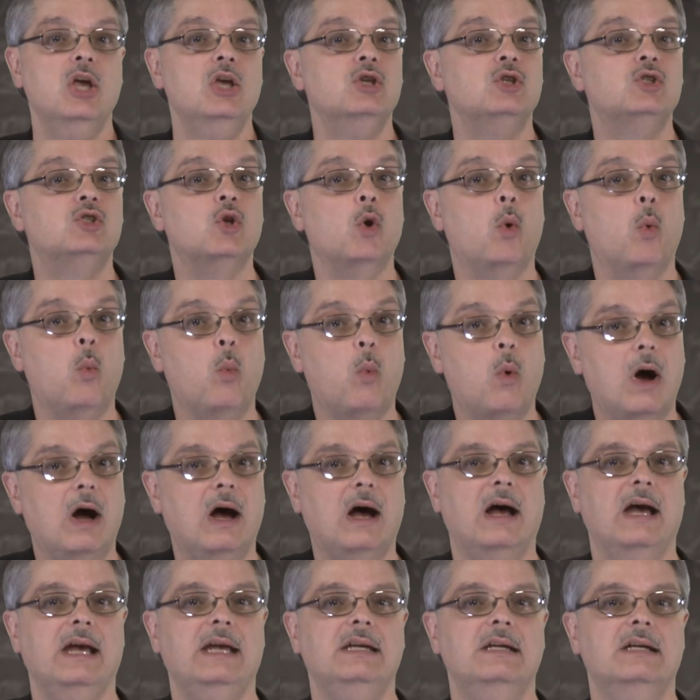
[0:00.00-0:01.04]
So
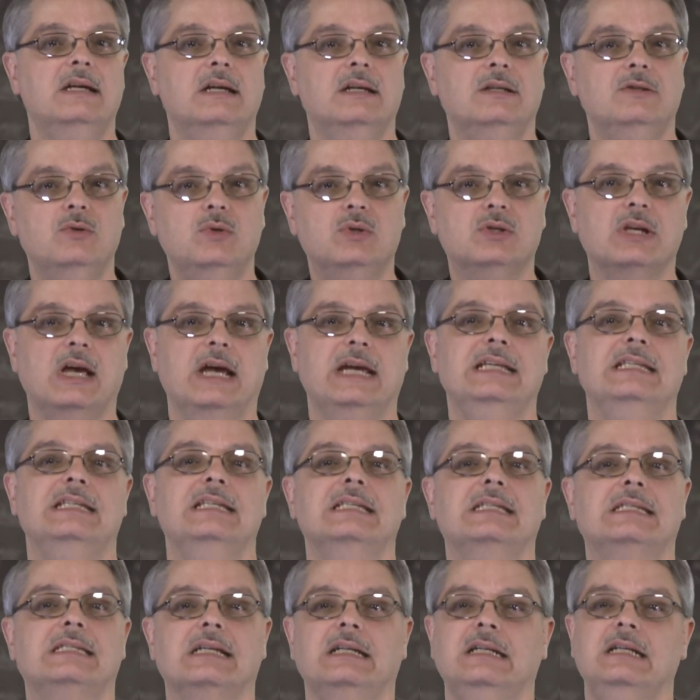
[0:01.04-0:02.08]
why do
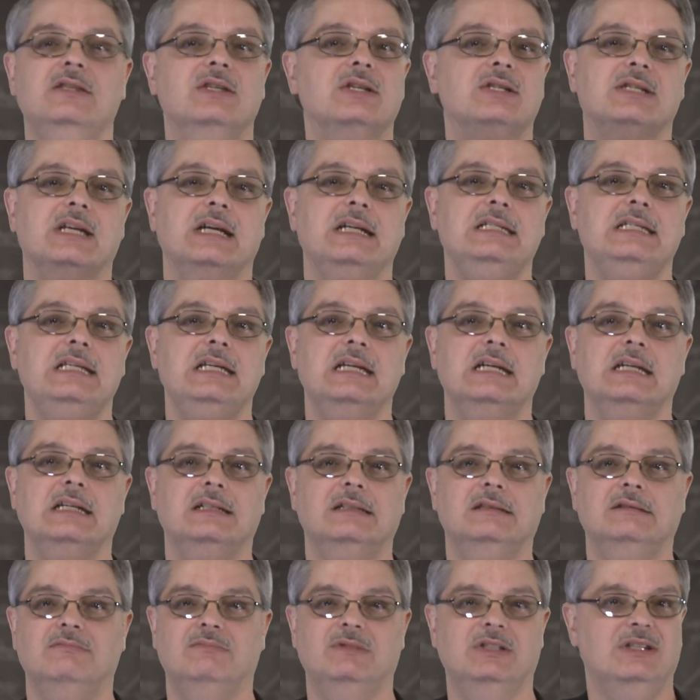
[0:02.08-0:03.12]
scientists study this
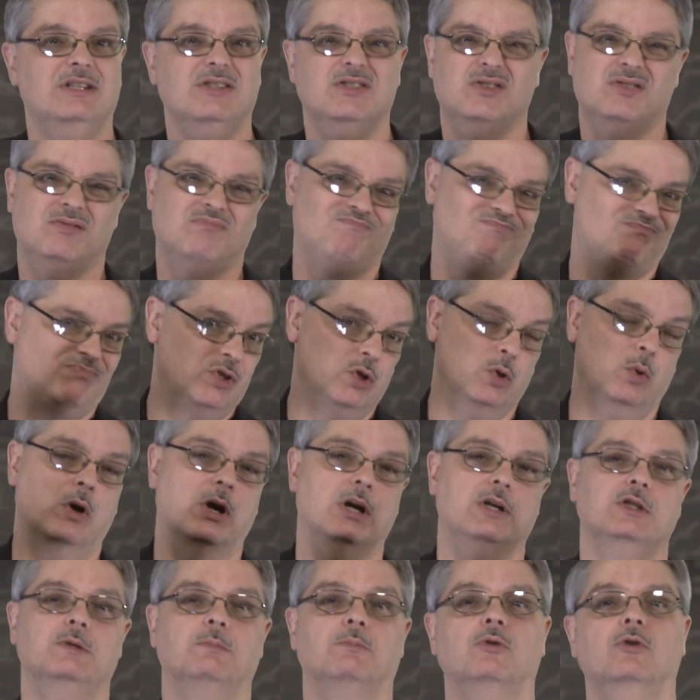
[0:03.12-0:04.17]
idea that is so
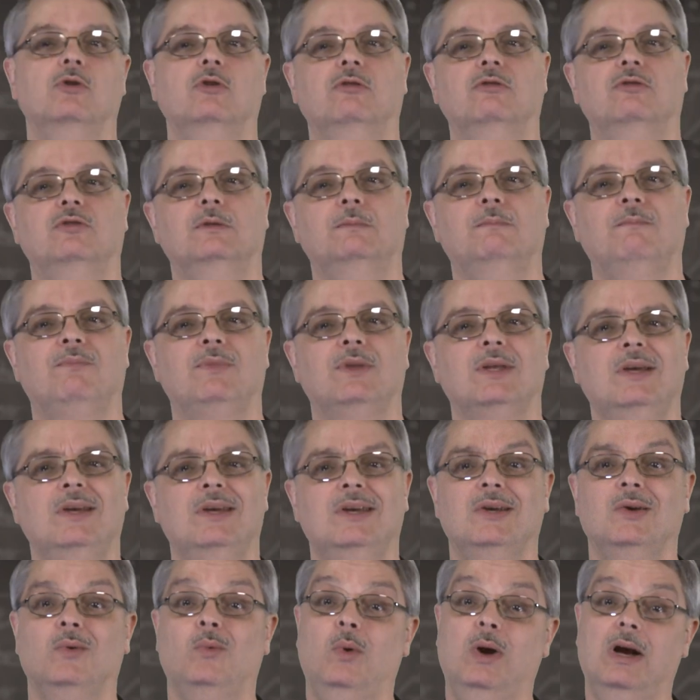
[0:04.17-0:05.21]
hard to prove?
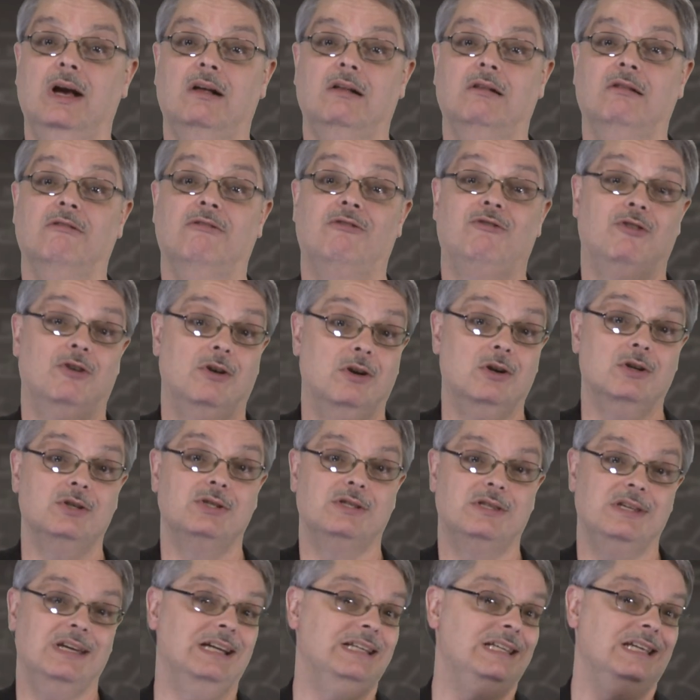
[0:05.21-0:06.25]
Well,
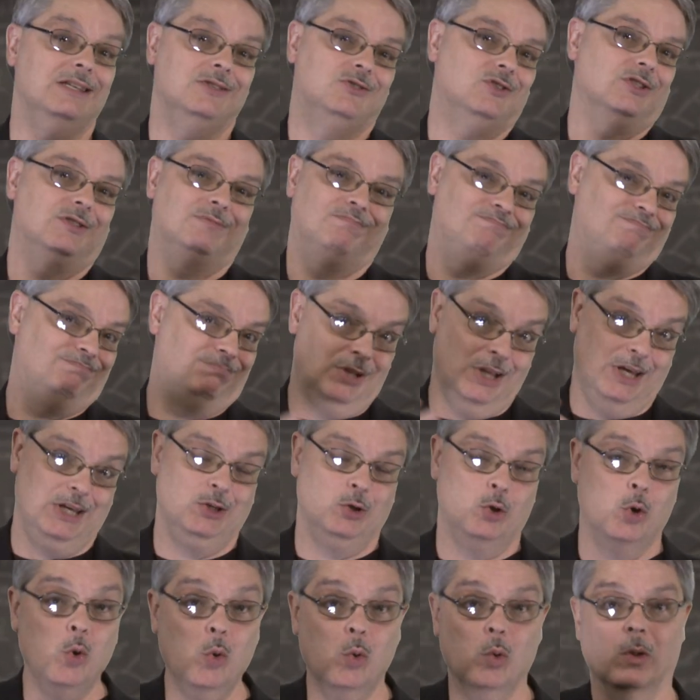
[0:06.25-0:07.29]
first, the idea is just
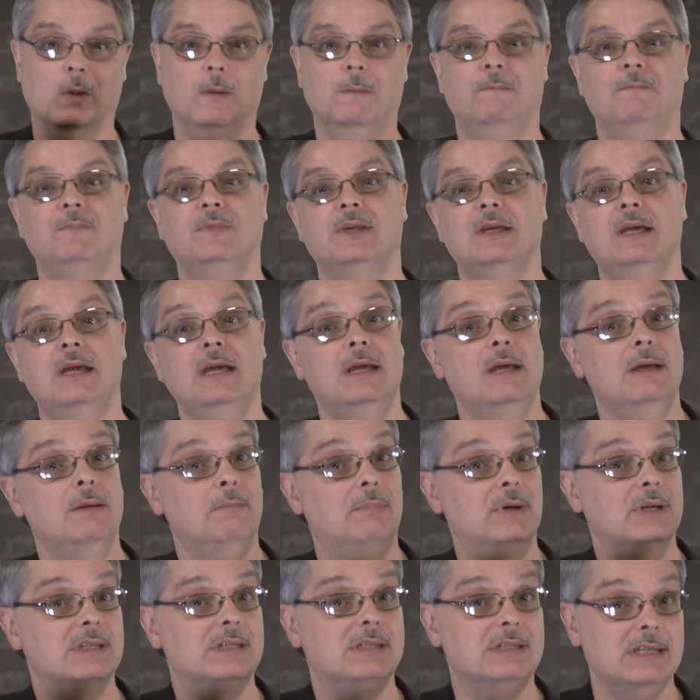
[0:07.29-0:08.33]
plain cool.
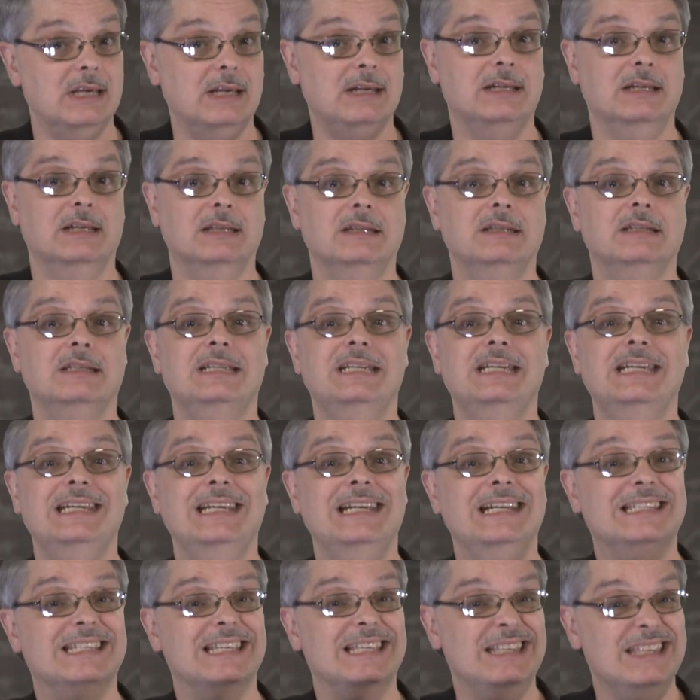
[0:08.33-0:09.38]
But second,
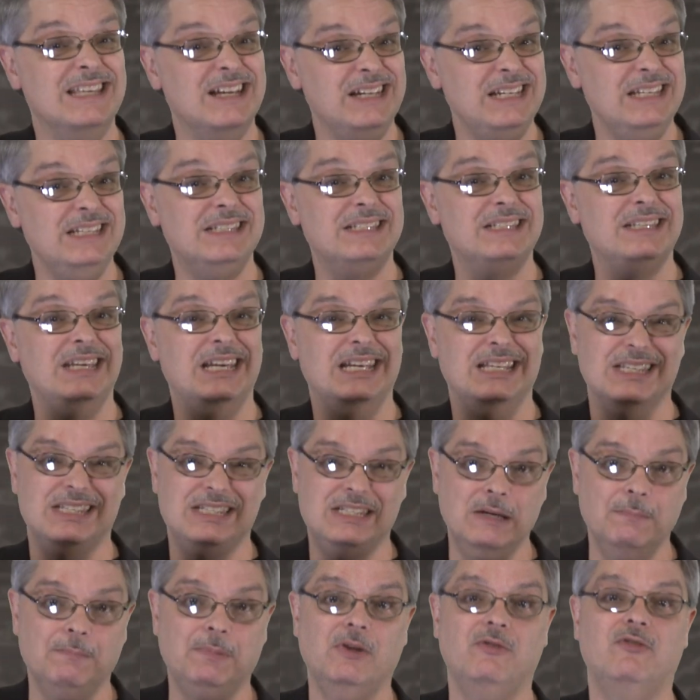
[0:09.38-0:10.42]
it's a nice and
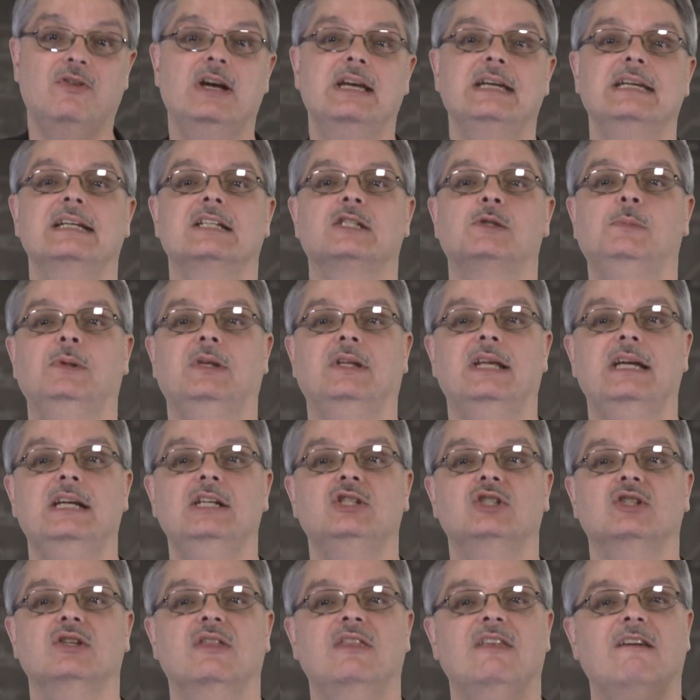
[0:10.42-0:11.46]
simplifying
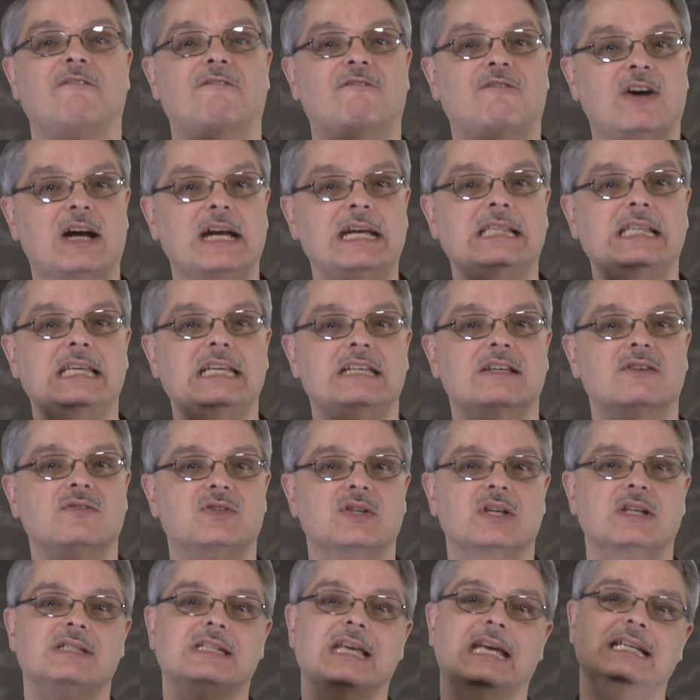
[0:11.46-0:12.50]
explanation that finally gives
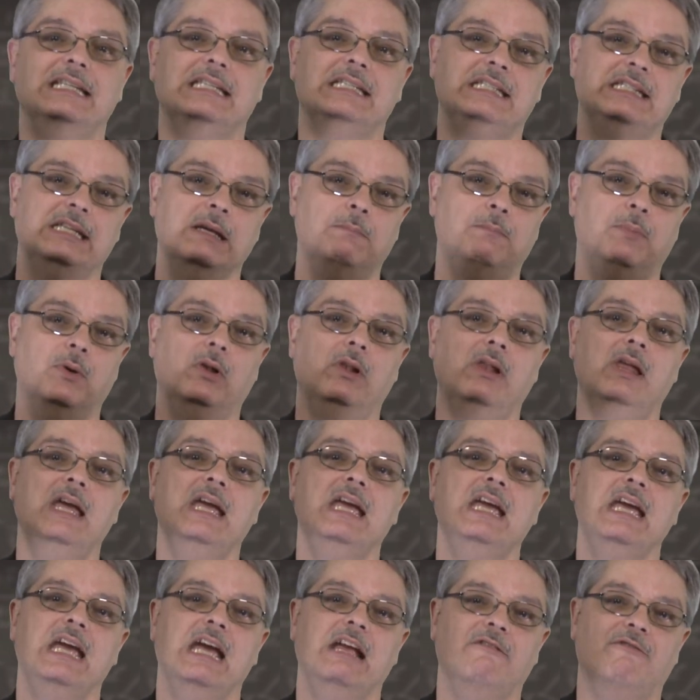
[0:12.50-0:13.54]
us a simple
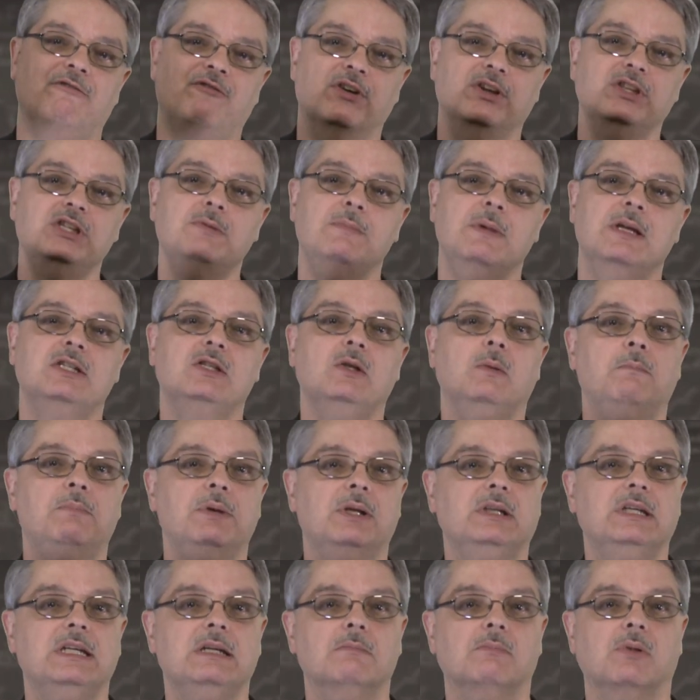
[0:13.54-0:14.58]
and fundamental
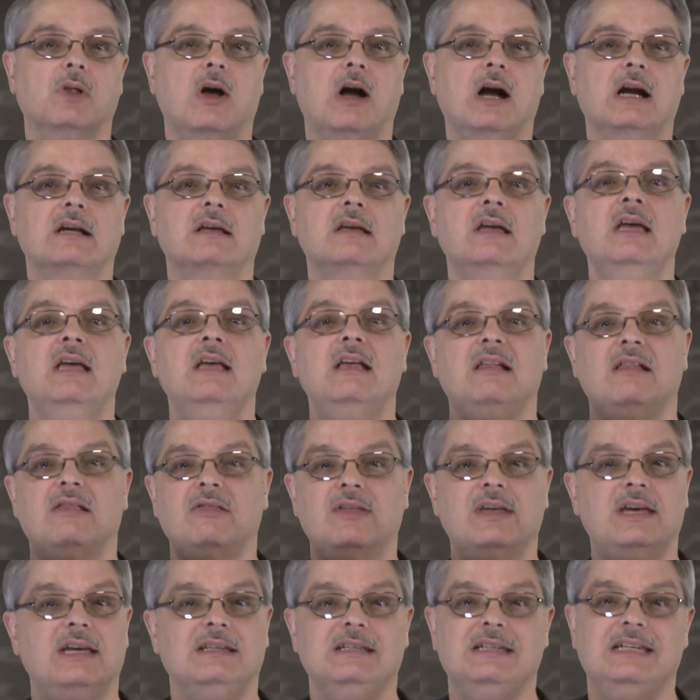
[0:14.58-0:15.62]
building block
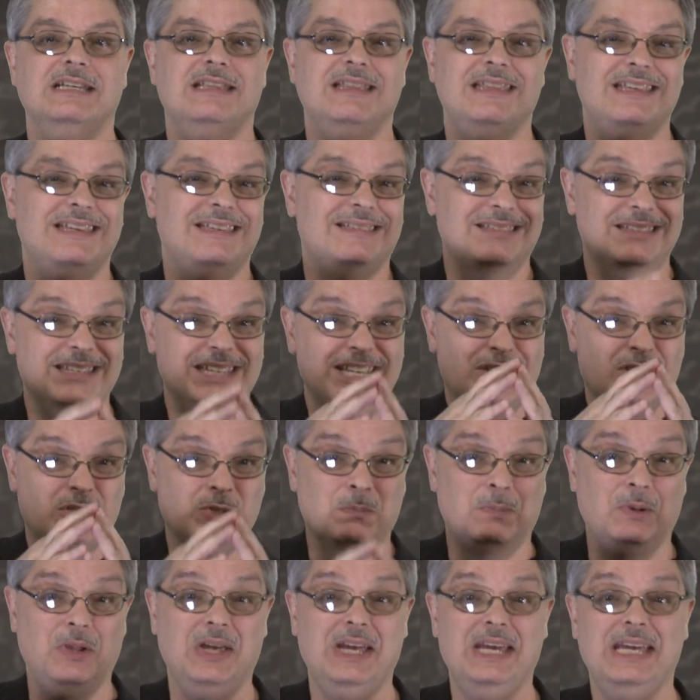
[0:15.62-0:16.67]
that can then
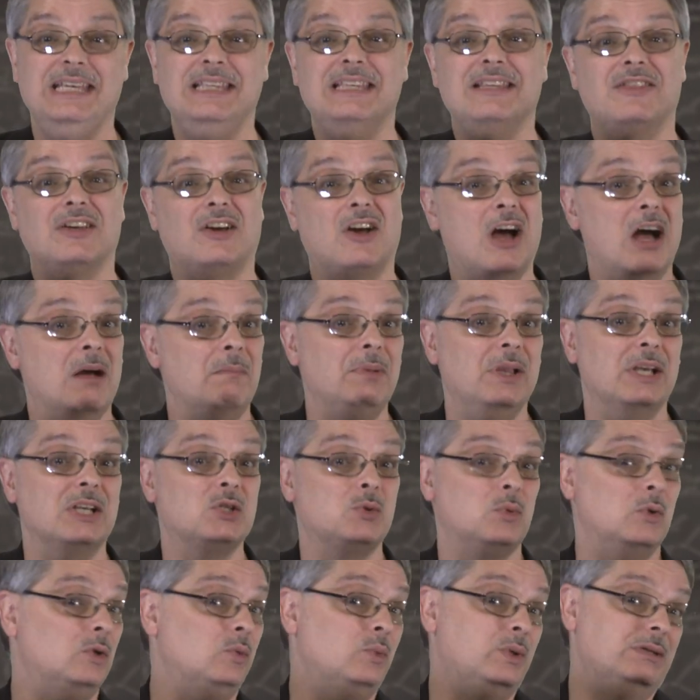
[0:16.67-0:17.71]
explain the
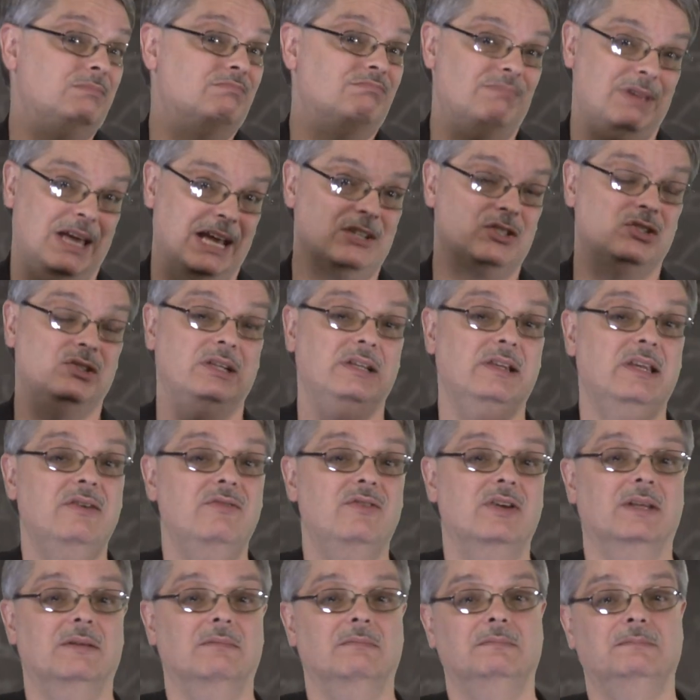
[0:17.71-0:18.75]
complex world we actually
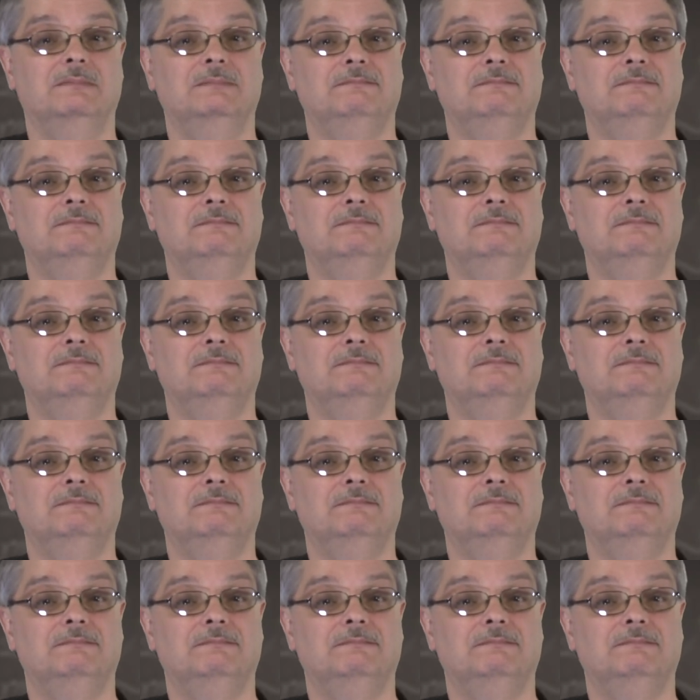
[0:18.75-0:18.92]
live in.